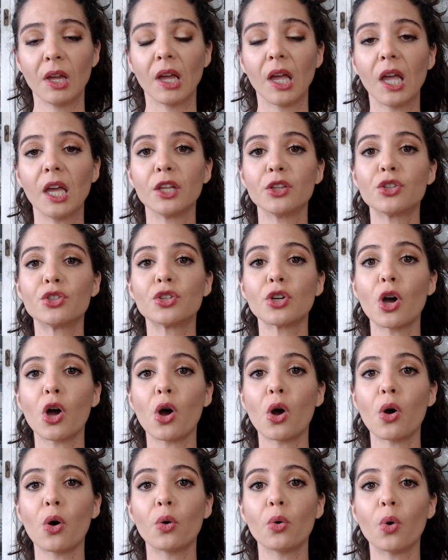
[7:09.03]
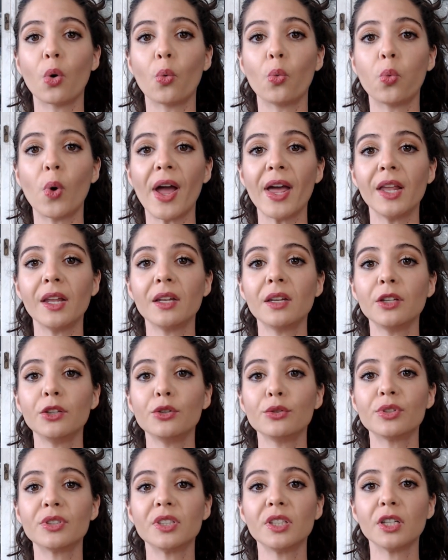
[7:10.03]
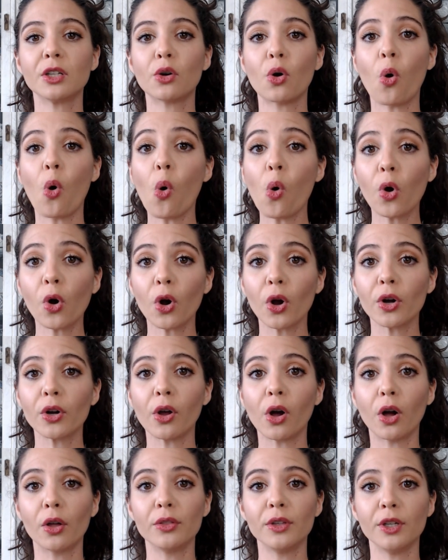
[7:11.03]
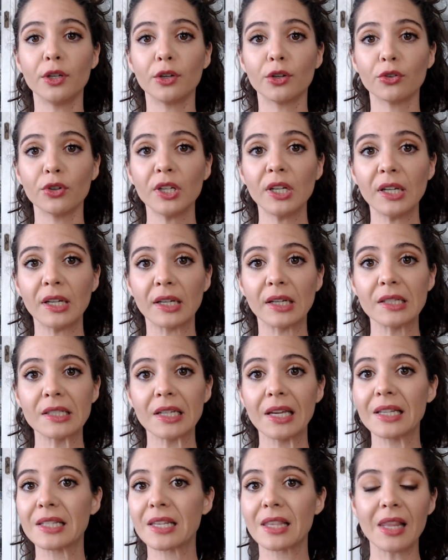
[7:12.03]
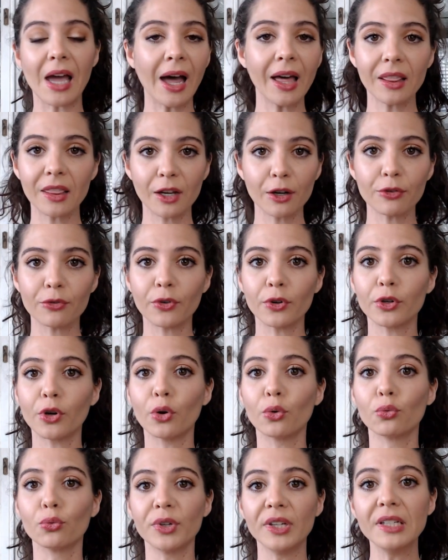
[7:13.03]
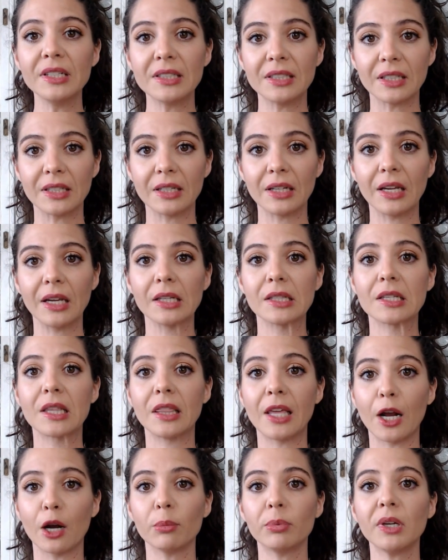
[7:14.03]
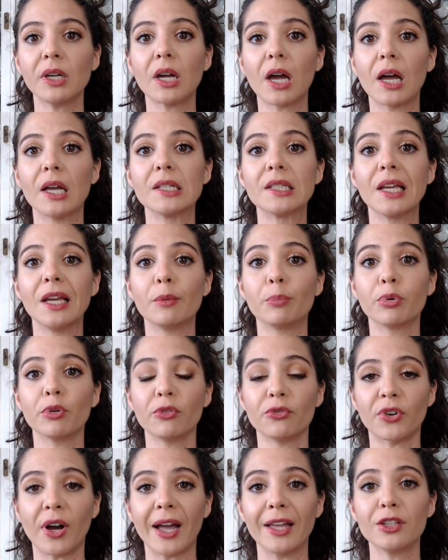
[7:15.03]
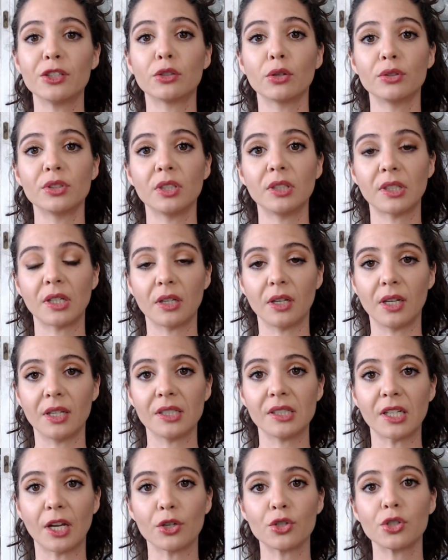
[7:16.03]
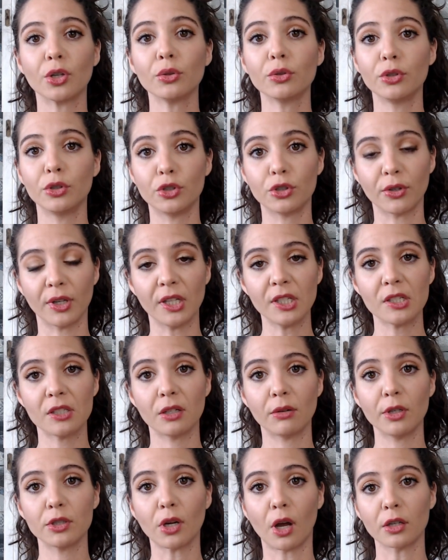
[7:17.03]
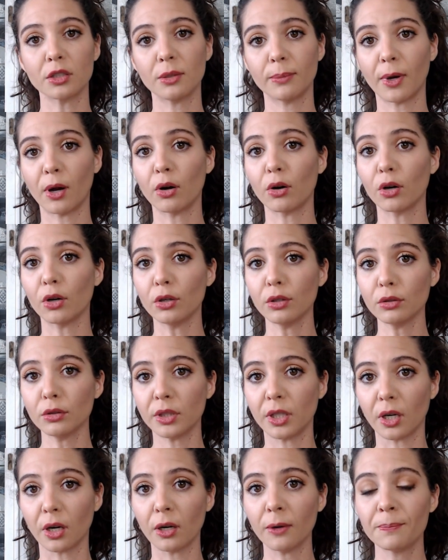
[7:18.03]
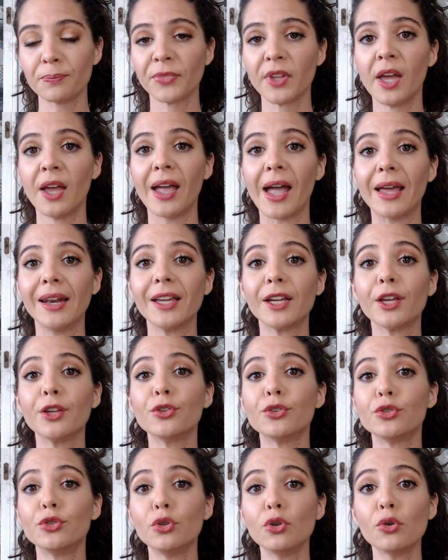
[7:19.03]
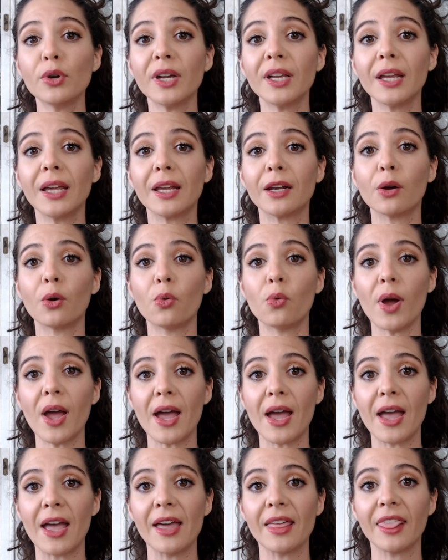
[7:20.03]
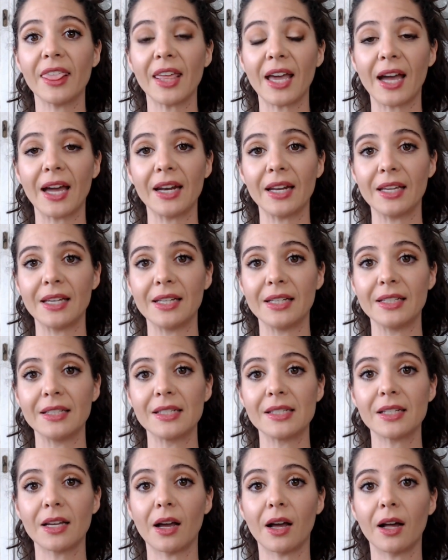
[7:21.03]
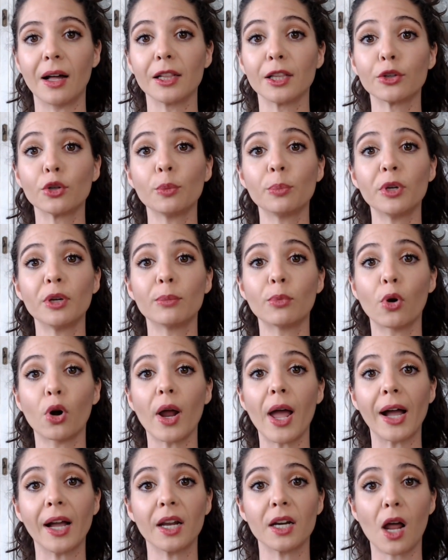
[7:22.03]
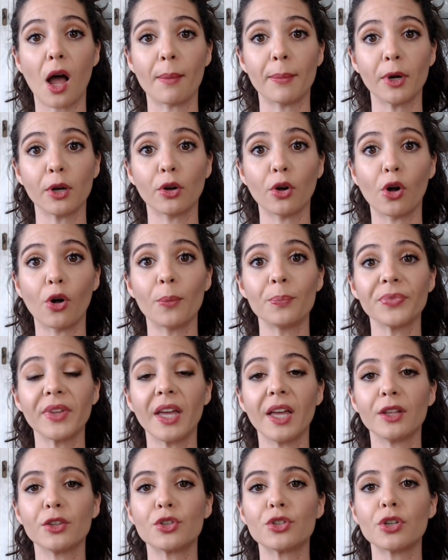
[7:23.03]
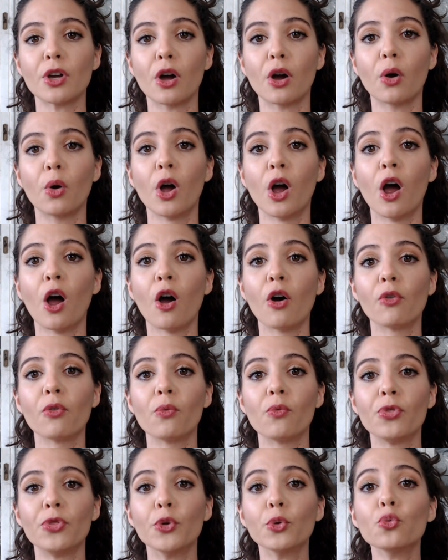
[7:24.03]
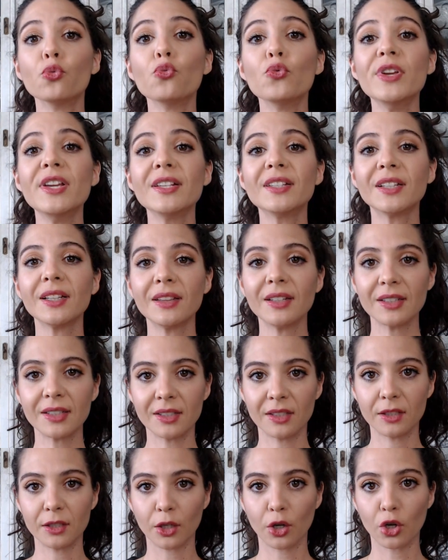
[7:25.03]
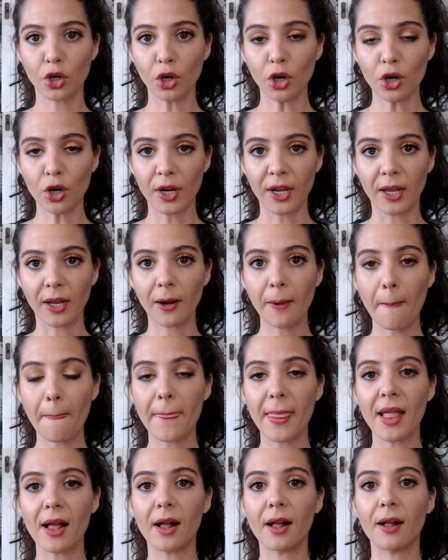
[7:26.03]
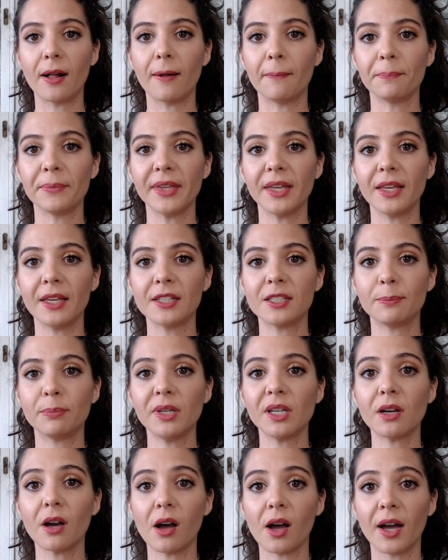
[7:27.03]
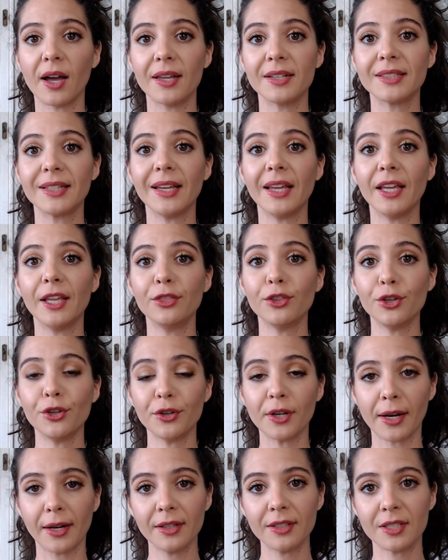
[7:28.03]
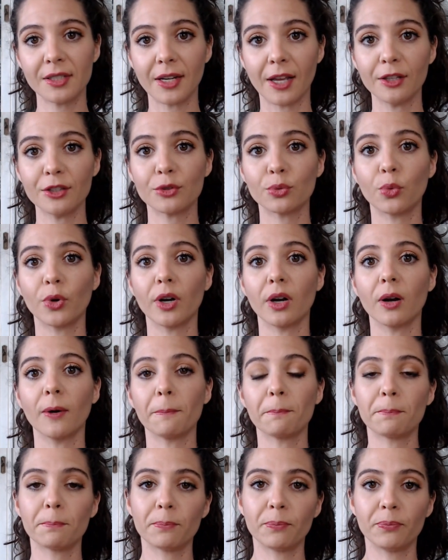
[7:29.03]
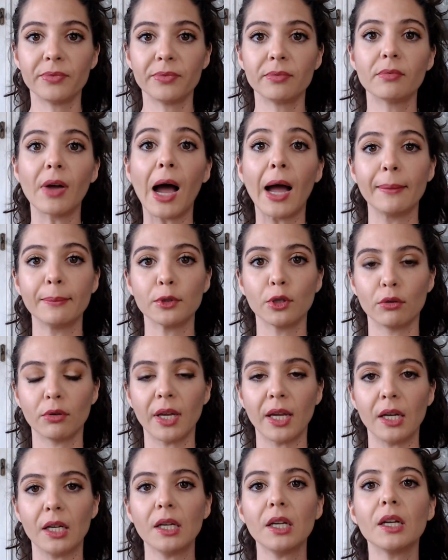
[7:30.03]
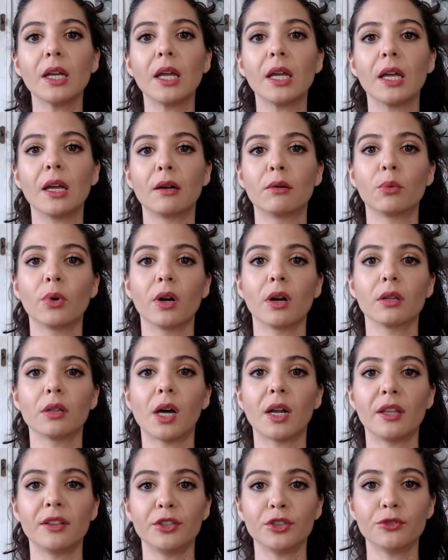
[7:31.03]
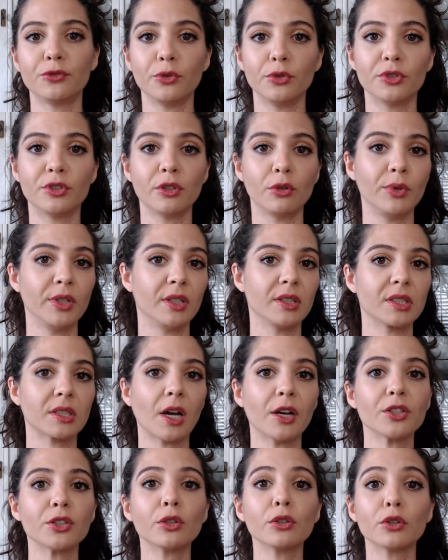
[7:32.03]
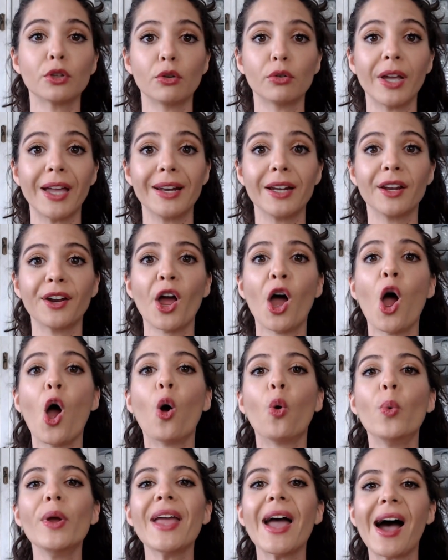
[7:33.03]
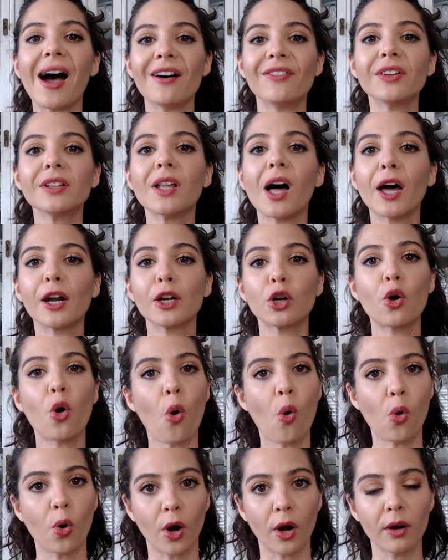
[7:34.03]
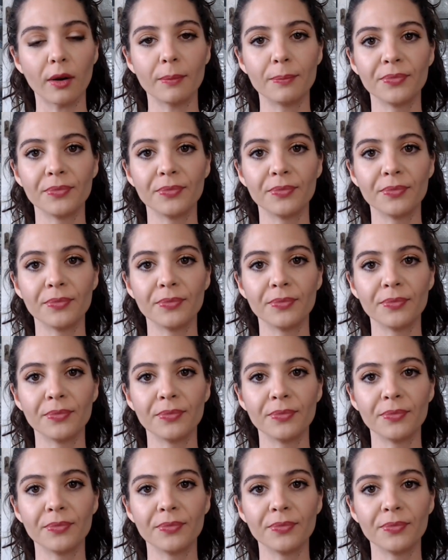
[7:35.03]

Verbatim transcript: And so when you see corn on the ingredients, it's not there for no reason. It's there because it provides those essential nutrients that we talked about earlier, and it can do it in a way that is uh, a little bit more economical. And so the reason this is occurring um, is because in the United States, where I'm located and where a lot of these foods that we discuss are located, we have a lot of corn.